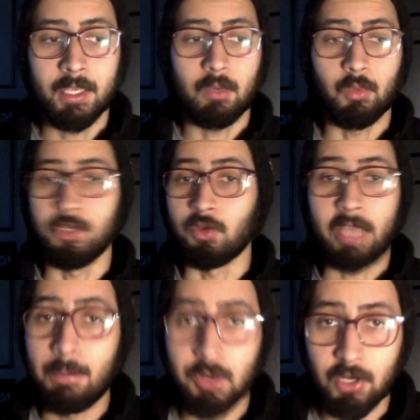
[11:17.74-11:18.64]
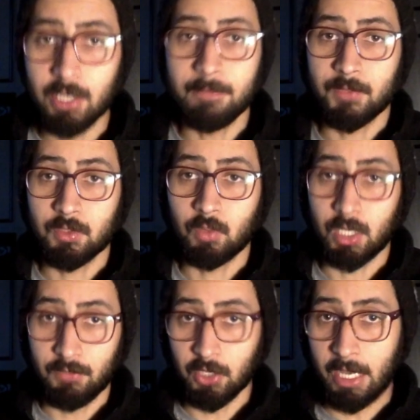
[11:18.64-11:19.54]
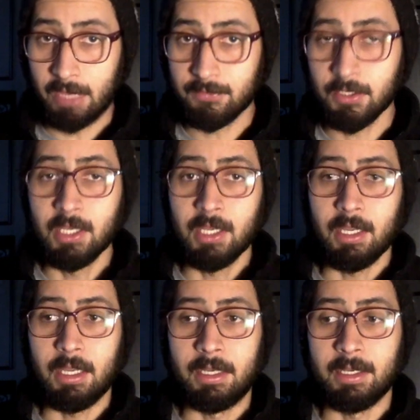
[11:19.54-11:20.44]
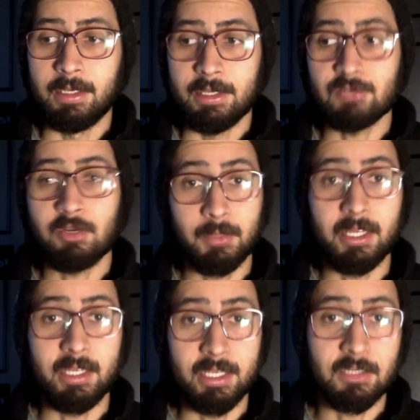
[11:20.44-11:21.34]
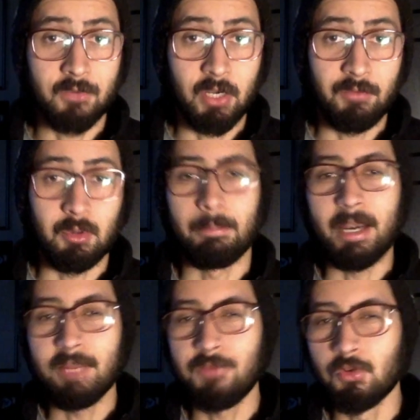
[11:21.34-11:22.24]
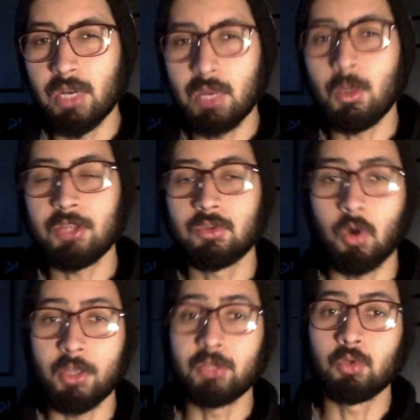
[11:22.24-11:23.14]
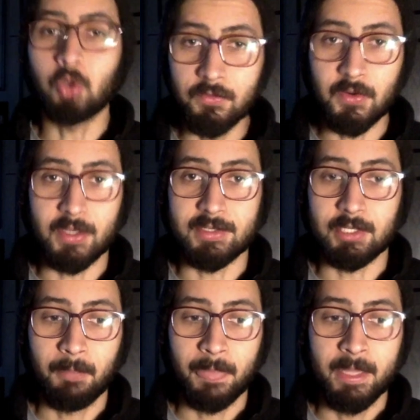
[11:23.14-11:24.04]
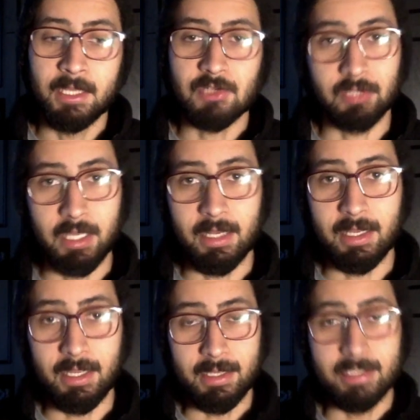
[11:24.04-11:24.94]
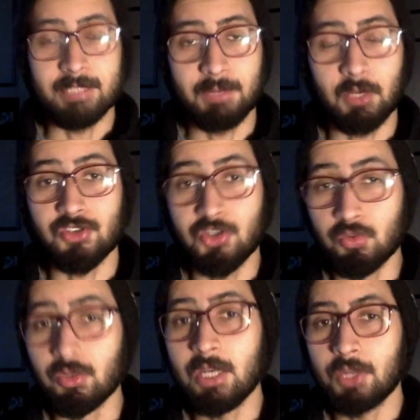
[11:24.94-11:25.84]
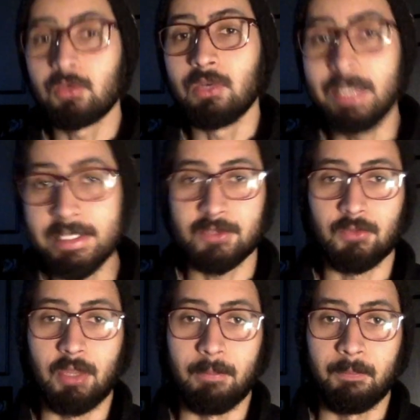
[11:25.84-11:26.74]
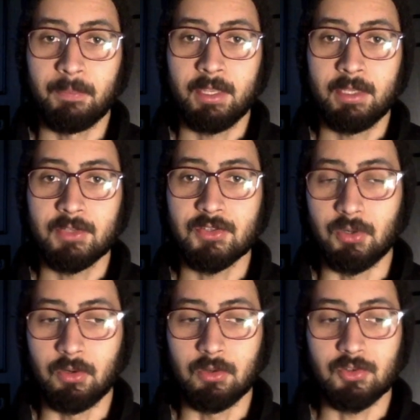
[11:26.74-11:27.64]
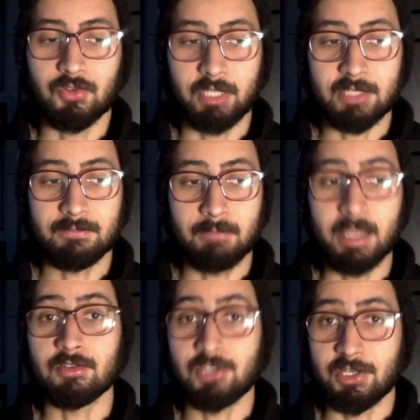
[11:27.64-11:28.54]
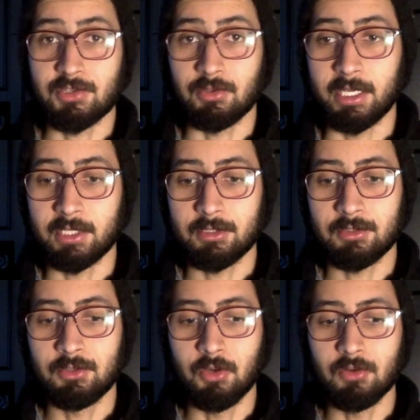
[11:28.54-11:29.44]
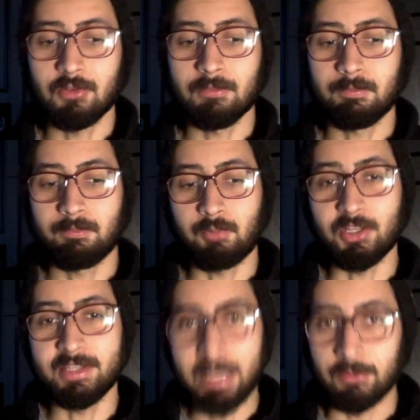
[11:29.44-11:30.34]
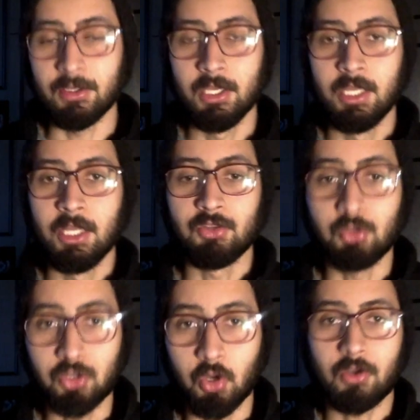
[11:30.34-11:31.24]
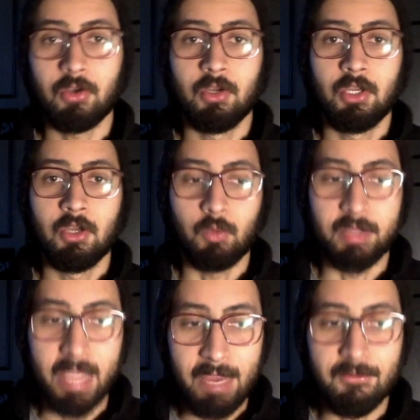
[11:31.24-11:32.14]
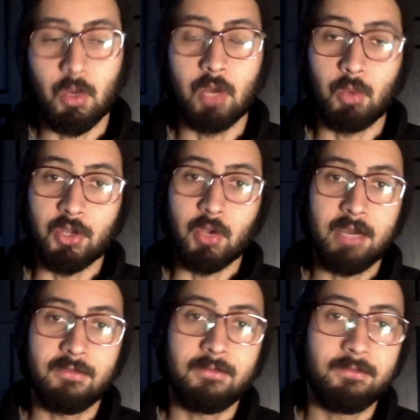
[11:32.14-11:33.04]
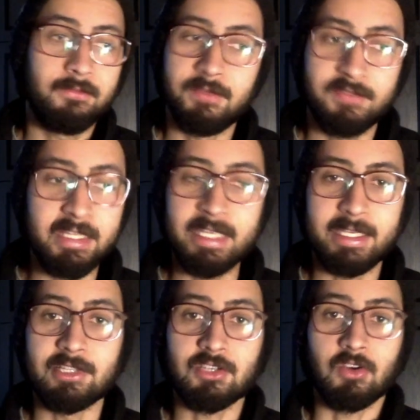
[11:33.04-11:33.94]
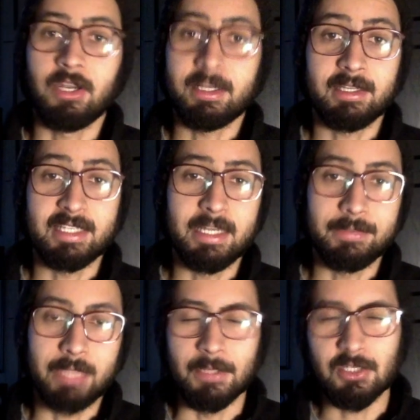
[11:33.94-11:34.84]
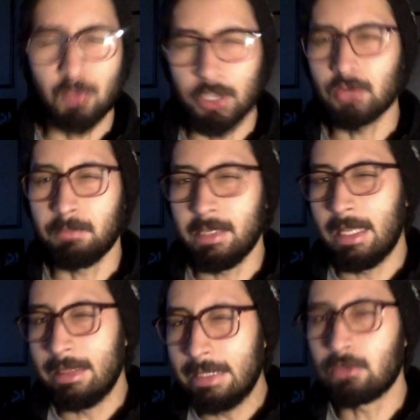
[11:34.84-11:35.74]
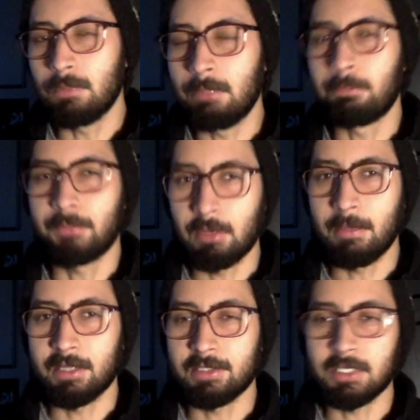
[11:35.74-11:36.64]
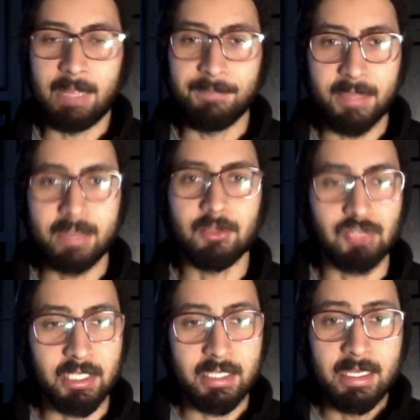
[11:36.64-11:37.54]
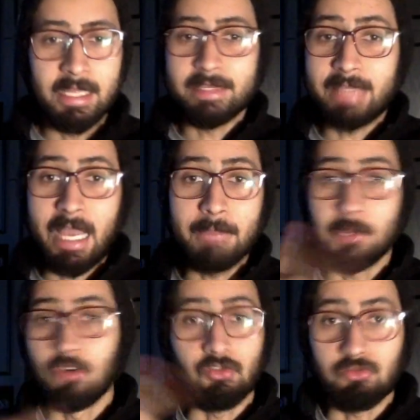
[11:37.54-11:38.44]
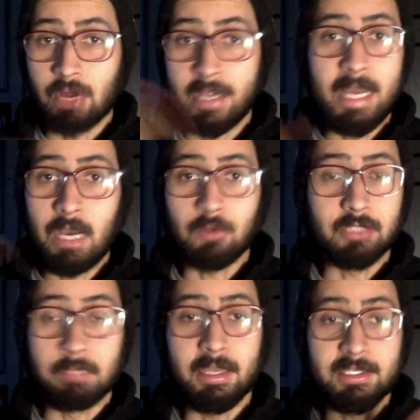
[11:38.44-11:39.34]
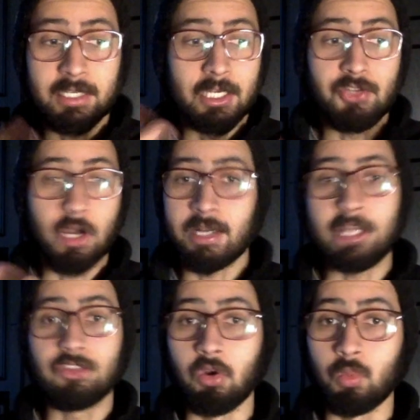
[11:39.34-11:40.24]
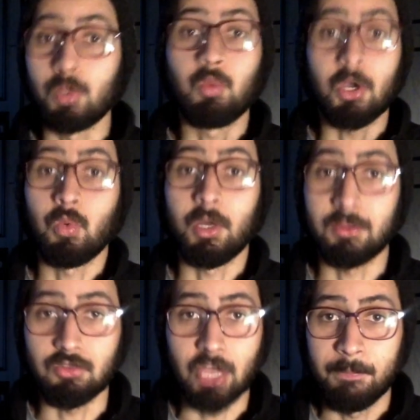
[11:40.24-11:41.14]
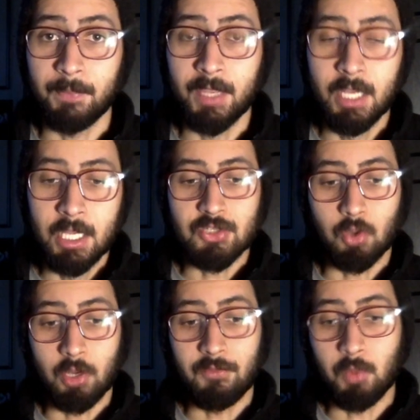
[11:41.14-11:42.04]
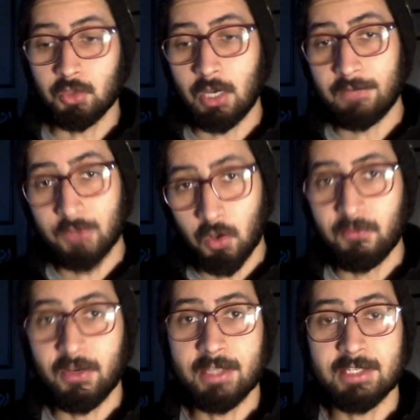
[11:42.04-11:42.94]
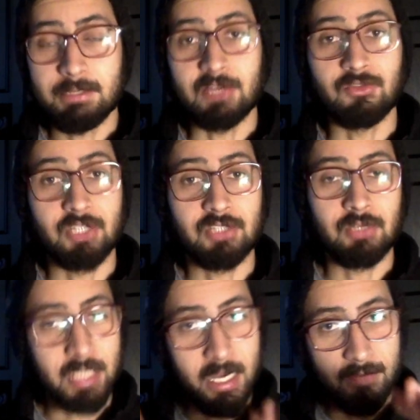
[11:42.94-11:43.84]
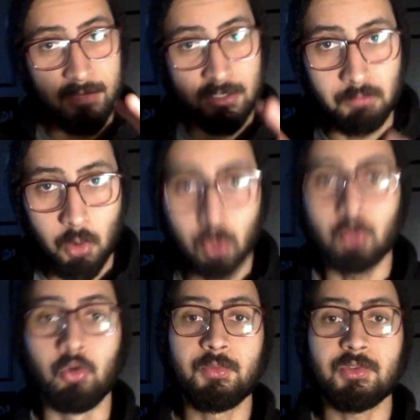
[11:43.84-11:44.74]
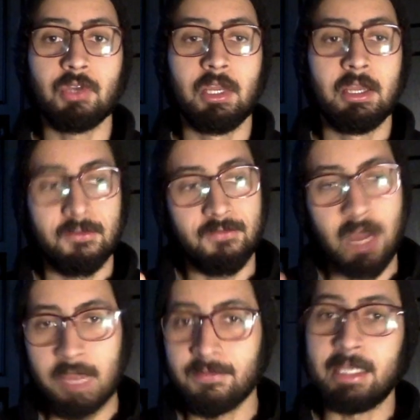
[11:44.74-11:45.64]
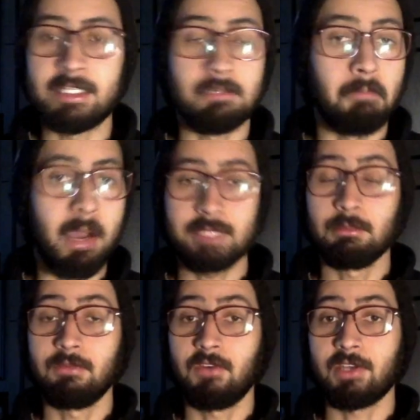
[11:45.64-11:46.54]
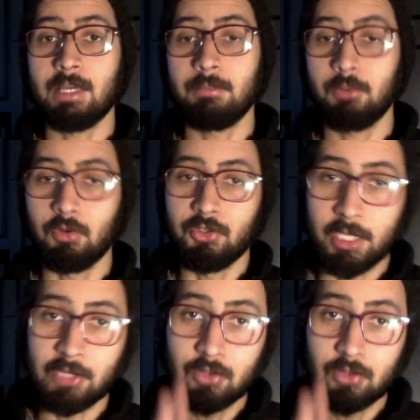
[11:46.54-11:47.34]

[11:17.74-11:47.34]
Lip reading: with your camera, whatever you have, and it's going to be easier for everyone. But if you really want to go into conferencing, so that is because you really want to listen to them. So that's my suggestion. Like, don't pretend to talk with everyone when you have 15 kids connected at the same time. It's going to be a little bit problematic, and then you see time running out, and basically you are not done with what you want to say. So if you want to have conferencing, my suggestion is have small groups, 5 kids maximum, for example. You can